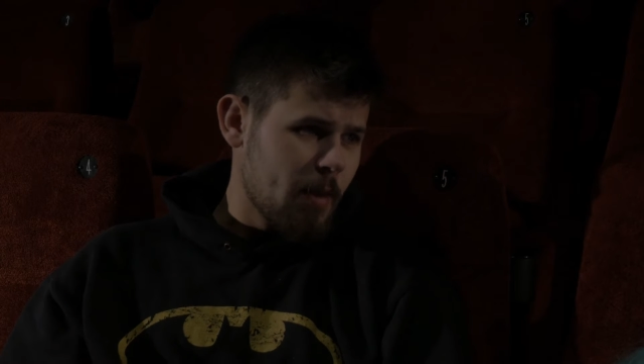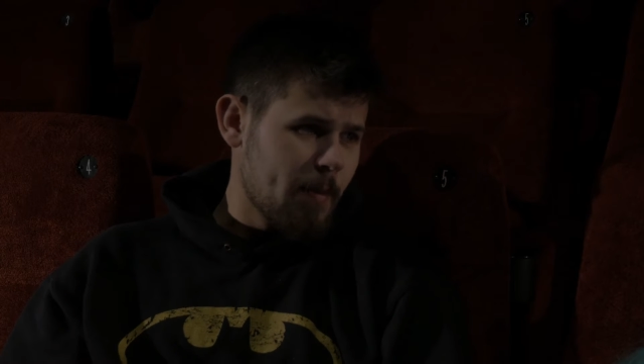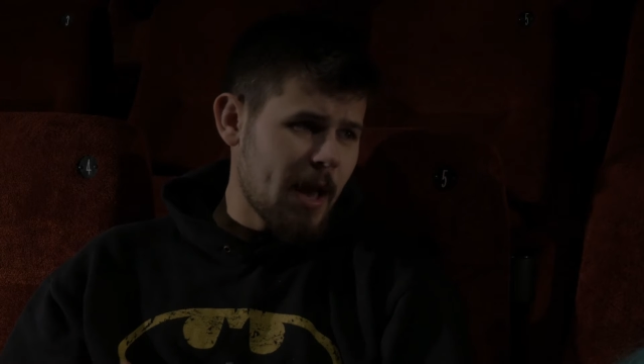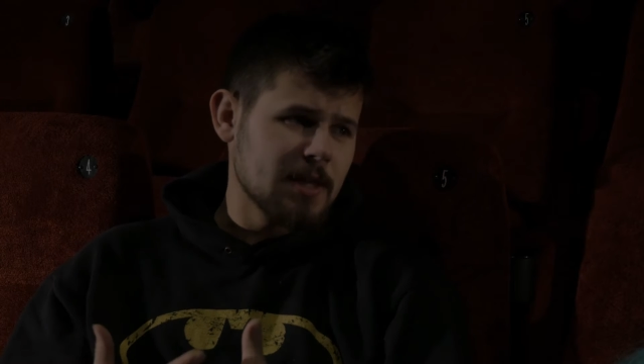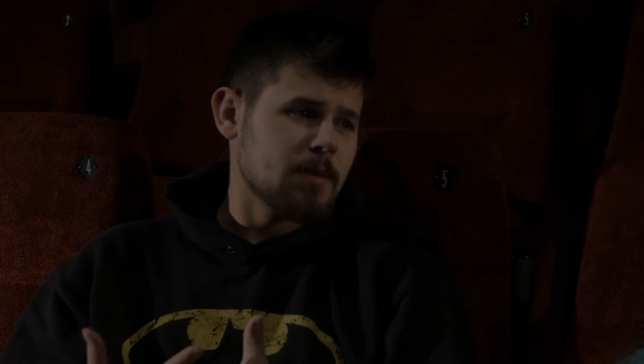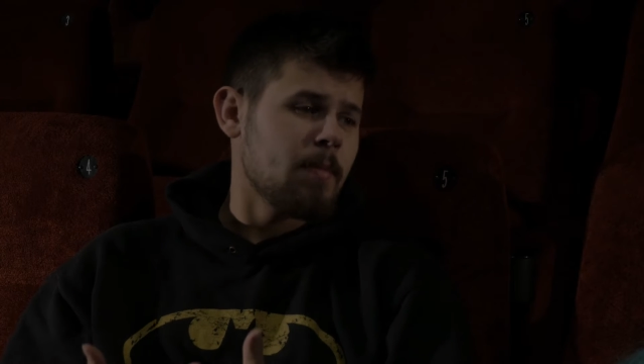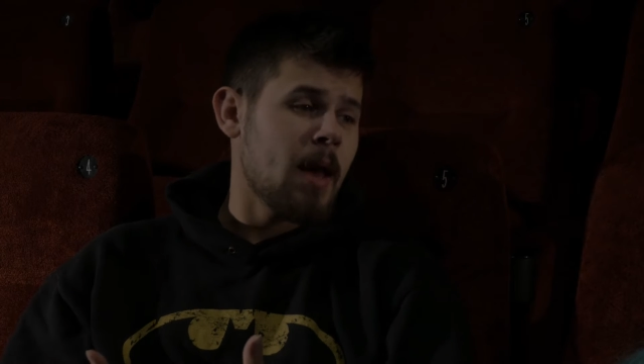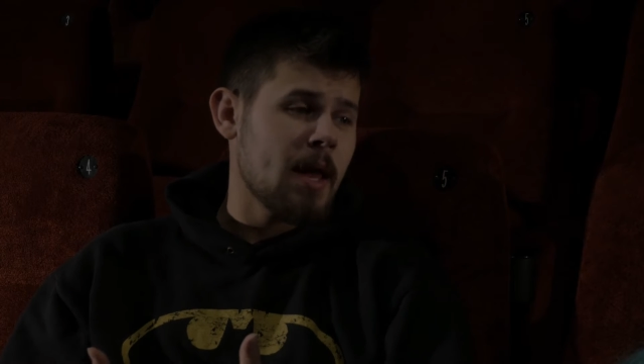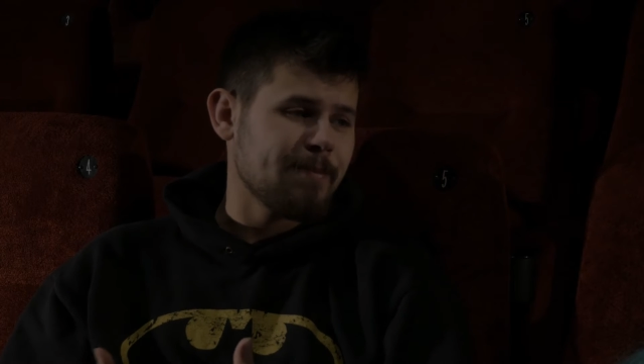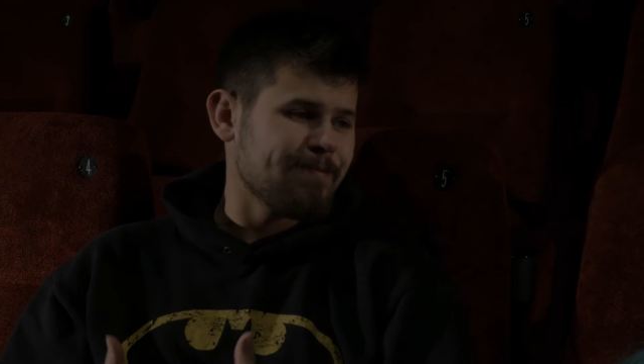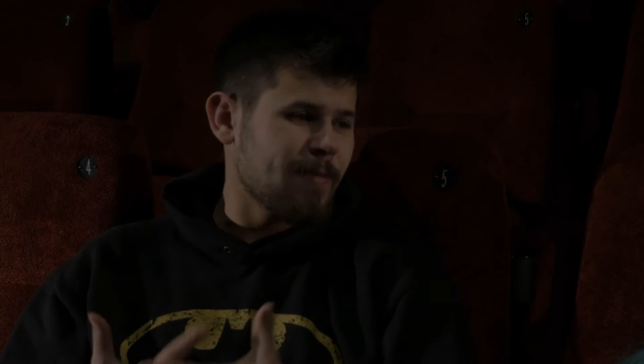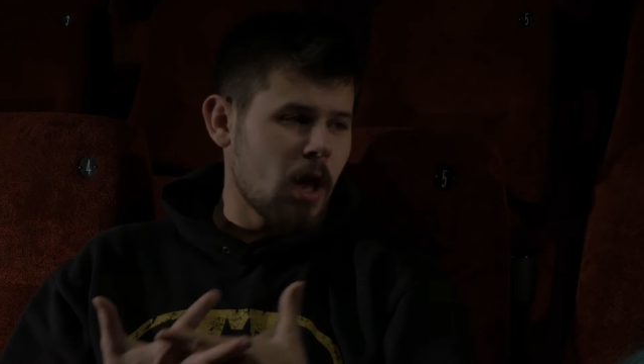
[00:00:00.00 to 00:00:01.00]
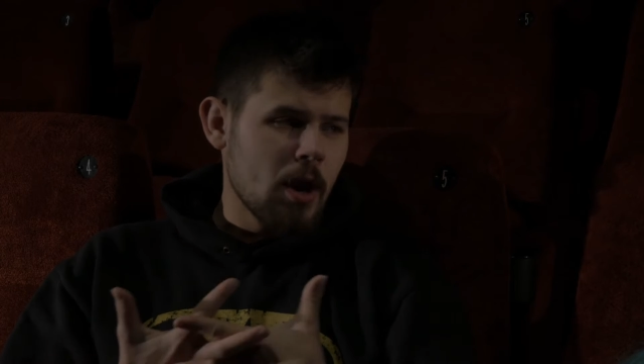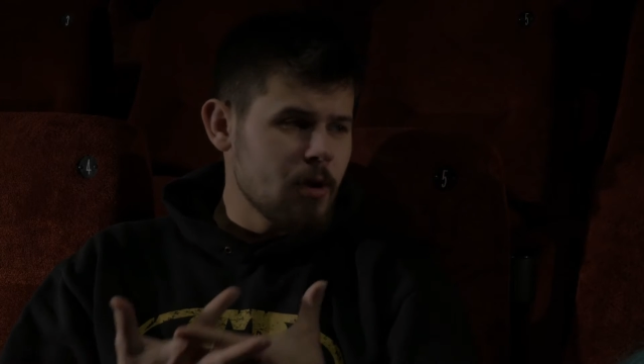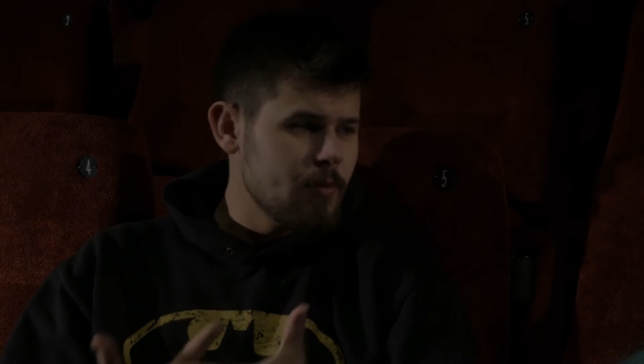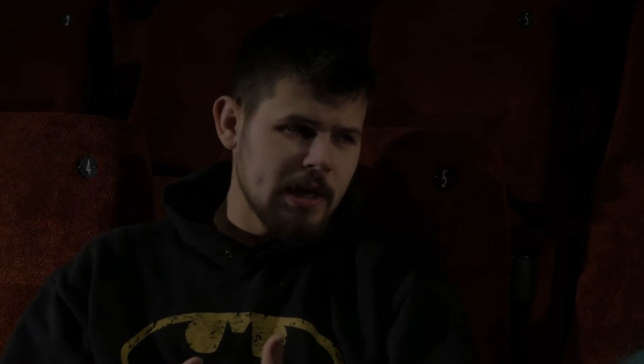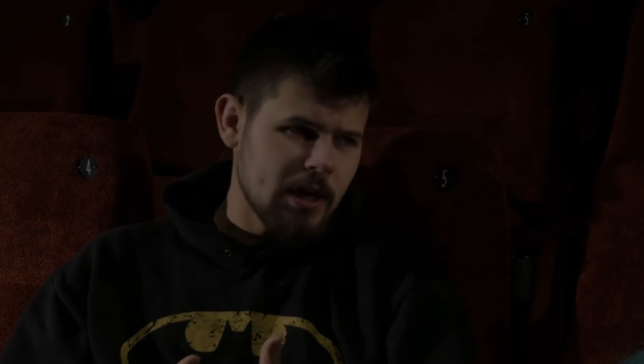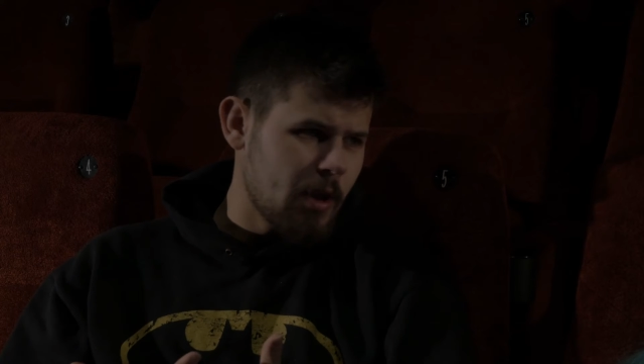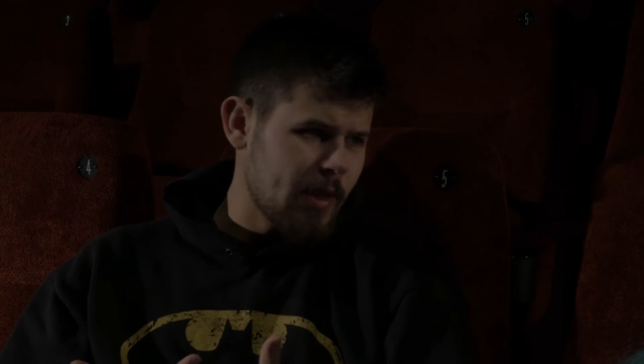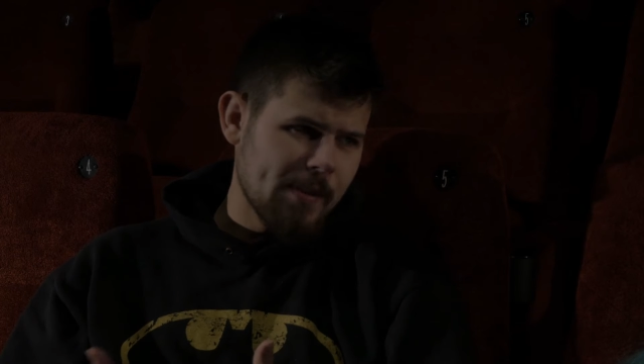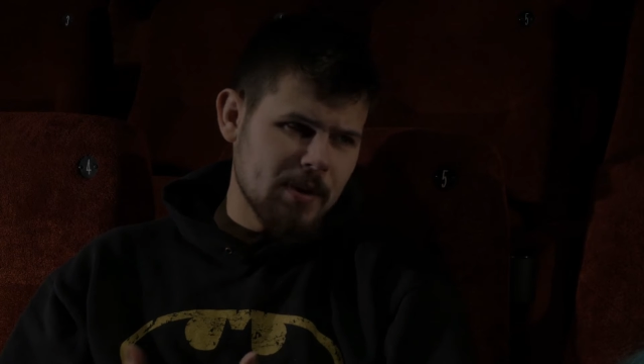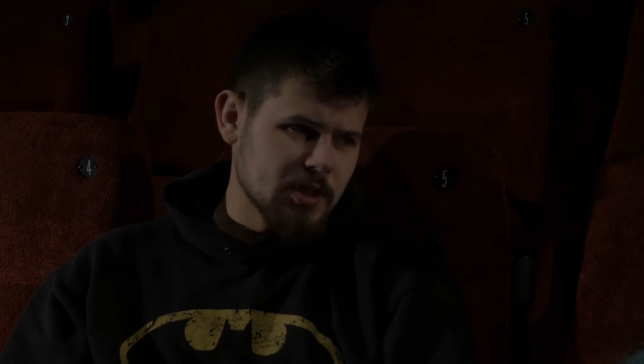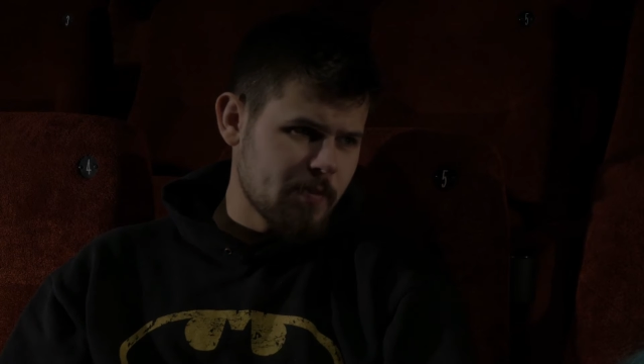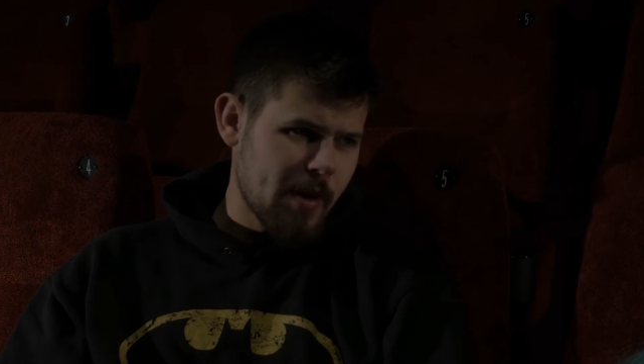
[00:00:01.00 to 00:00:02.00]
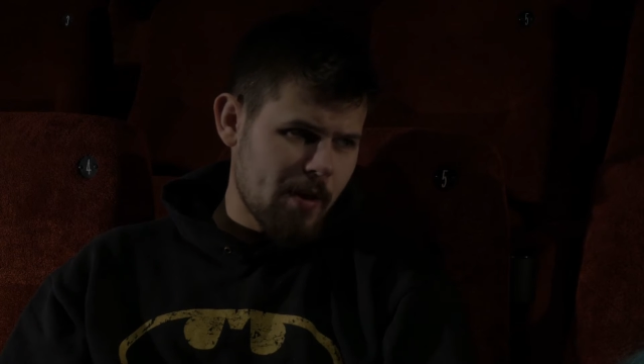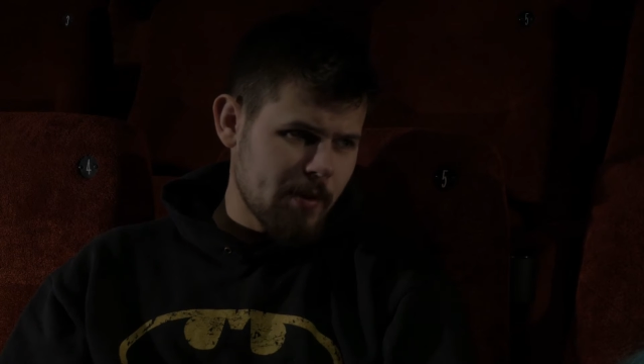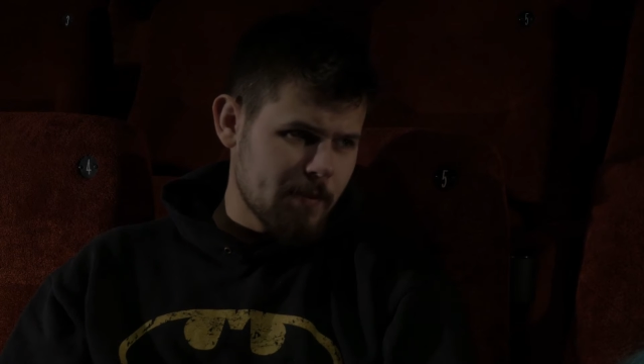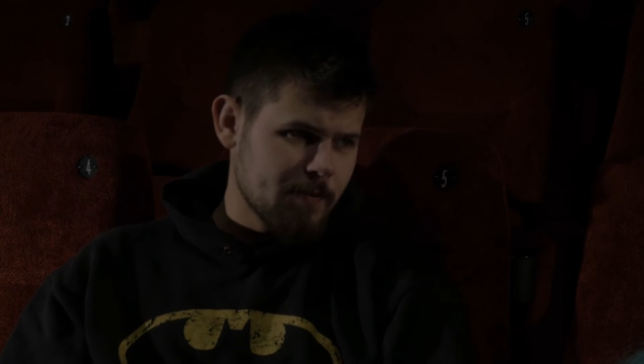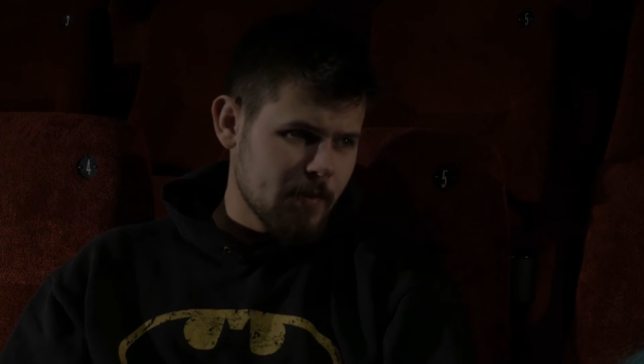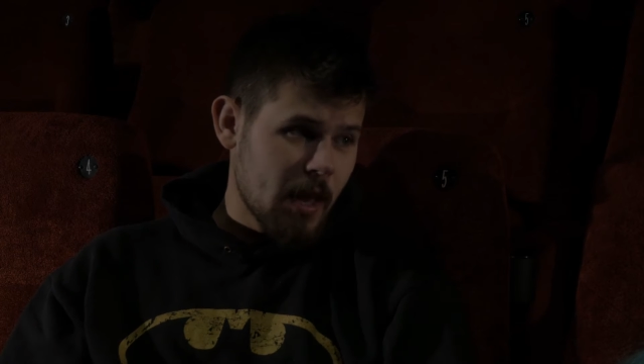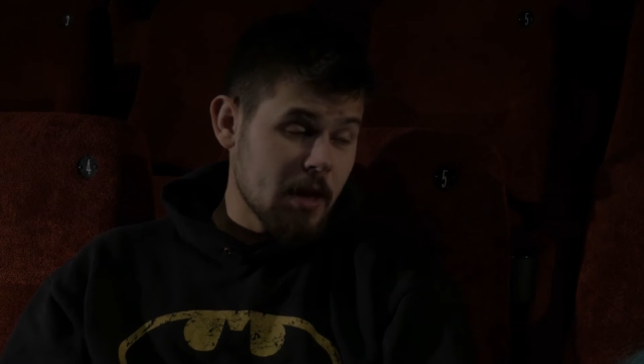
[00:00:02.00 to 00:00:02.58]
but as a man, I don't really know that much about him.